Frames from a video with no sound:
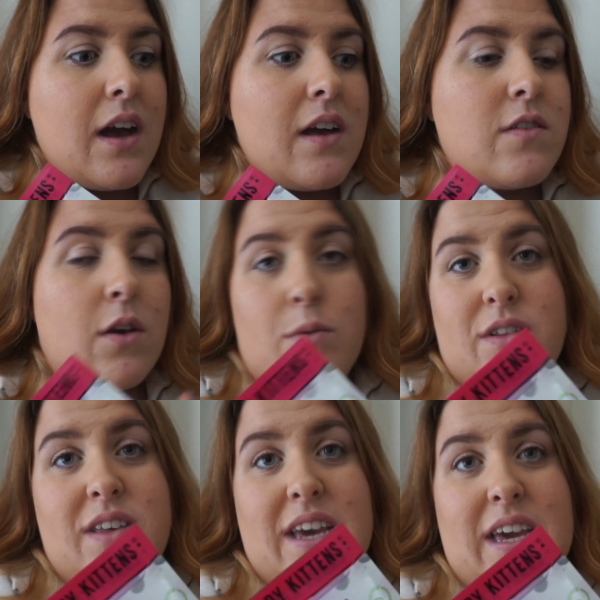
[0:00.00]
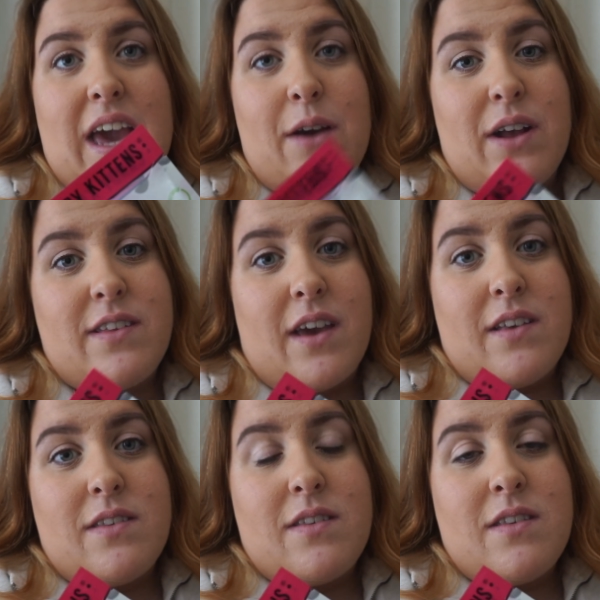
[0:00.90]
So we'll see how that
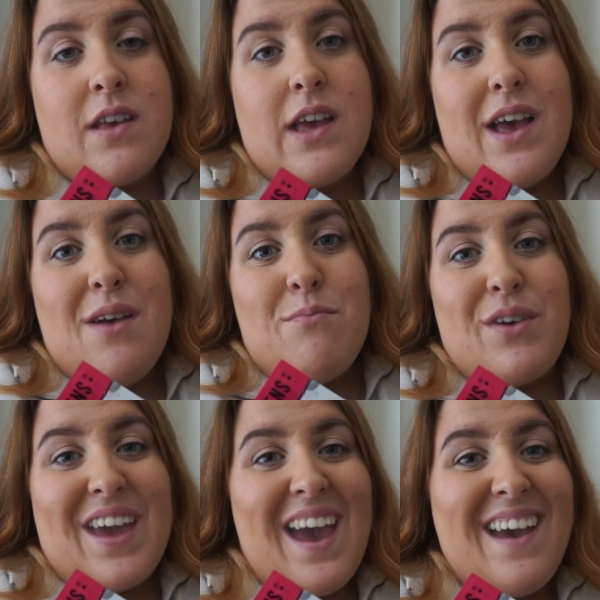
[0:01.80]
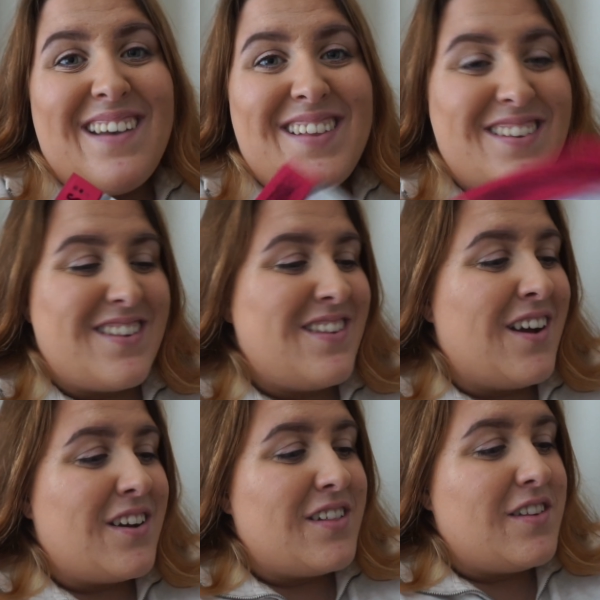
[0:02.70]
tastes. But yeah, this is
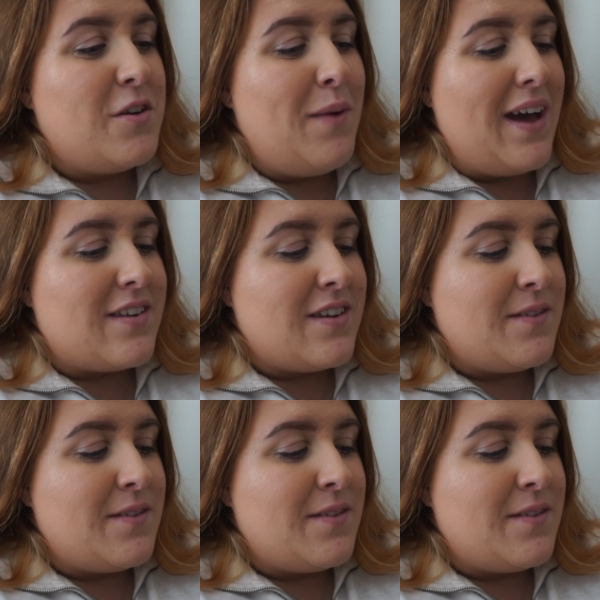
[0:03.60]
not too bad.